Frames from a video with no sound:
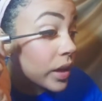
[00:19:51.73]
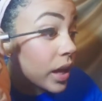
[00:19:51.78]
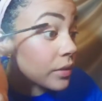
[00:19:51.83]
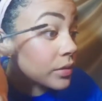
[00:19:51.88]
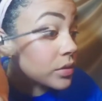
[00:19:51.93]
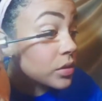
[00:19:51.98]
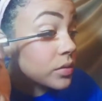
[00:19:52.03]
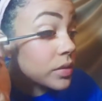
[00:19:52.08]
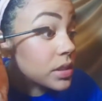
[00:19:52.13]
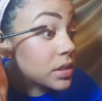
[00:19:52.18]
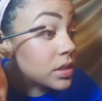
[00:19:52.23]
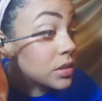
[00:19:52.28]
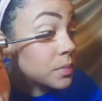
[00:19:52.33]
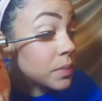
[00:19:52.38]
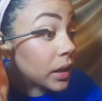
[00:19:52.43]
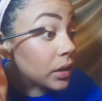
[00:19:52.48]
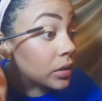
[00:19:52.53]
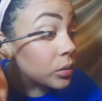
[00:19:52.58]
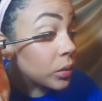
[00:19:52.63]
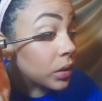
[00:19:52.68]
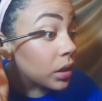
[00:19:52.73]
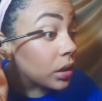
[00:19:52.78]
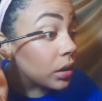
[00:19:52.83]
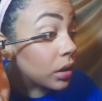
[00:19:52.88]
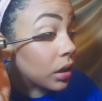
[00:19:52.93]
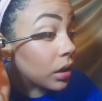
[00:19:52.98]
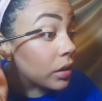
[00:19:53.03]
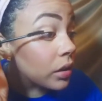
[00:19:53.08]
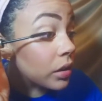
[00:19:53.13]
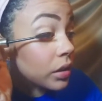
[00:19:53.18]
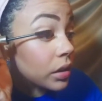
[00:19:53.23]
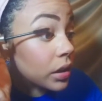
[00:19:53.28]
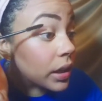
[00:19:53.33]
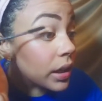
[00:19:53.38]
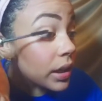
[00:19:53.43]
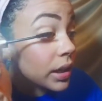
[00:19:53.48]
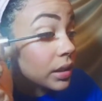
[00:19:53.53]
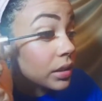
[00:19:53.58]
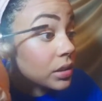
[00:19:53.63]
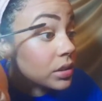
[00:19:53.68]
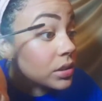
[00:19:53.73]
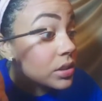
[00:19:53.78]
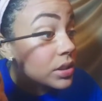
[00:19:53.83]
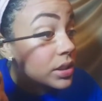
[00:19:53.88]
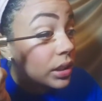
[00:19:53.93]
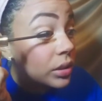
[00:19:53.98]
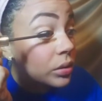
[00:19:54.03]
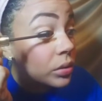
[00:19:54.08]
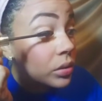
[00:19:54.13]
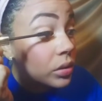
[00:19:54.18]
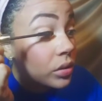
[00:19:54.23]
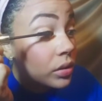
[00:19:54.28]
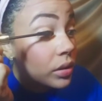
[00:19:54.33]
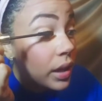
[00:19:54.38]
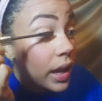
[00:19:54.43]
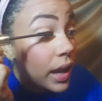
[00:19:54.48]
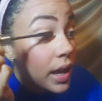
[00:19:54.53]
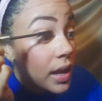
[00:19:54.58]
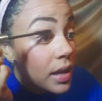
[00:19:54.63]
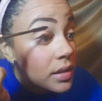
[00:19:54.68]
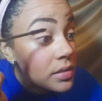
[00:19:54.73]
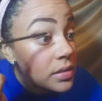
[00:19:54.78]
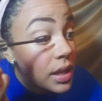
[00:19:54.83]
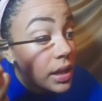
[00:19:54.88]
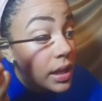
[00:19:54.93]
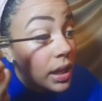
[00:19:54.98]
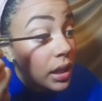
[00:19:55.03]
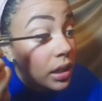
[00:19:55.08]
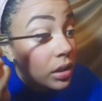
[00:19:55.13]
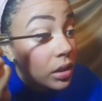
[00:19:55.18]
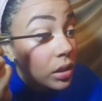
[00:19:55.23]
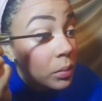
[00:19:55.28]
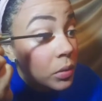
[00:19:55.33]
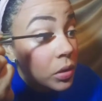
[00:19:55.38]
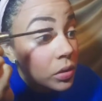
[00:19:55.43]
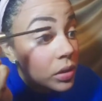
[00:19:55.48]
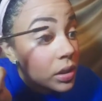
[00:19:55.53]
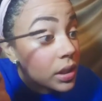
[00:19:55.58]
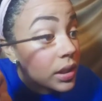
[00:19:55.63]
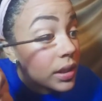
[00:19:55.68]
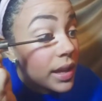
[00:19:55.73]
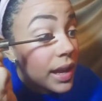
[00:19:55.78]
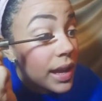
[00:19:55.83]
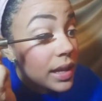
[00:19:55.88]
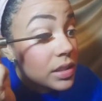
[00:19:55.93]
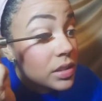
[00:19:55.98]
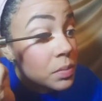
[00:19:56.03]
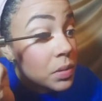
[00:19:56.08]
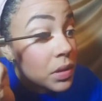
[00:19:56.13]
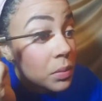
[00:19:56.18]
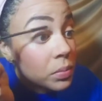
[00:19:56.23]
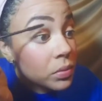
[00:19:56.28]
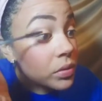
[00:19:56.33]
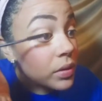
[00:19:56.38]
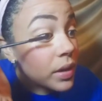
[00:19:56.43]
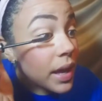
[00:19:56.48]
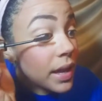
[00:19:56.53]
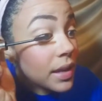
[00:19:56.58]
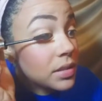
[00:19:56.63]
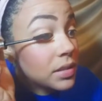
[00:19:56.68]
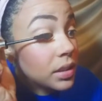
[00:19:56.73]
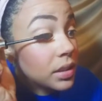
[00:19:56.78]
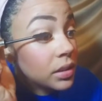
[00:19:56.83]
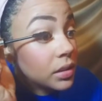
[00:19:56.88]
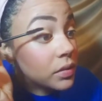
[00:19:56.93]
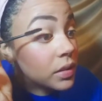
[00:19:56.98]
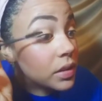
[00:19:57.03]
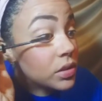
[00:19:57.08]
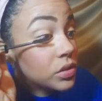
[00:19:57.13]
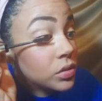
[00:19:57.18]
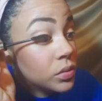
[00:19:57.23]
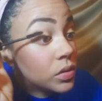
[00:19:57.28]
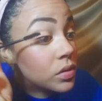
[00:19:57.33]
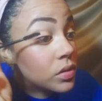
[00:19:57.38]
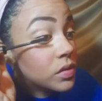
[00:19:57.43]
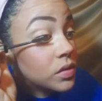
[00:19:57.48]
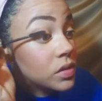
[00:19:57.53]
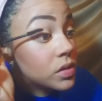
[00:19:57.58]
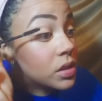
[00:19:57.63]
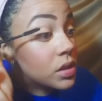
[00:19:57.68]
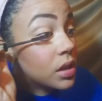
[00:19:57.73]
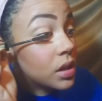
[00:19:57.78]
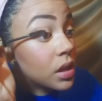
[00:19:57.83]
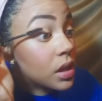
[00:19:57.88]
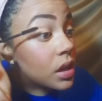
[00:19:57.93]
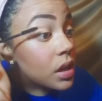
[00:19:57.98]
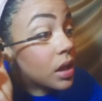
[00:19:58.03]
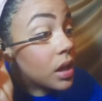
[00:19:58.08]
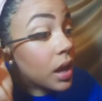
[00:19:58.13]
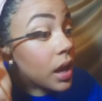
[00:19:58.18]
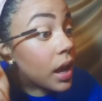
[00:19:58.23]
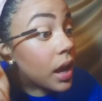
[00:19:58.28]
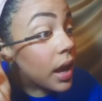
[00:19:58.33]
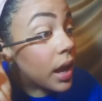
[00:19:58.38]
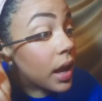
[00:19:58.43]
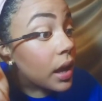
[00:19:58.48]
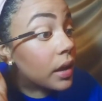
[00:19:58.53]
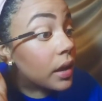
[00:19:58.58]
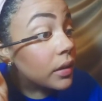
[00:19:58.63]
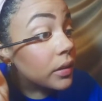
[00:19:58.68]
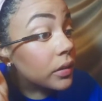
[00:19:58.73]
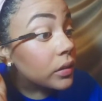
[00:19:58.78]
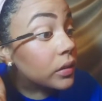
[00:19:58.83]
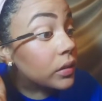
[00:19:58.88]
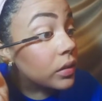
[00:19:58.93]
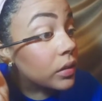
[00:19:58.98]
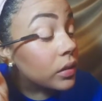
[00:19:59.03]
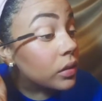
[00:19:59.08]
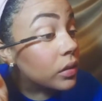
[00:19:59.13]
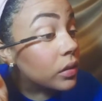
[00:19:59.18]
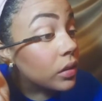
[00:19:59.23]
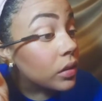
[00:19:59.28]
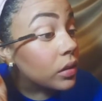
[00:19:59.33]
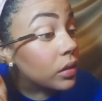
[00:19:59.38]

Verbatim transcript: We have to respect one another in general, as a community, as people, as individuals, and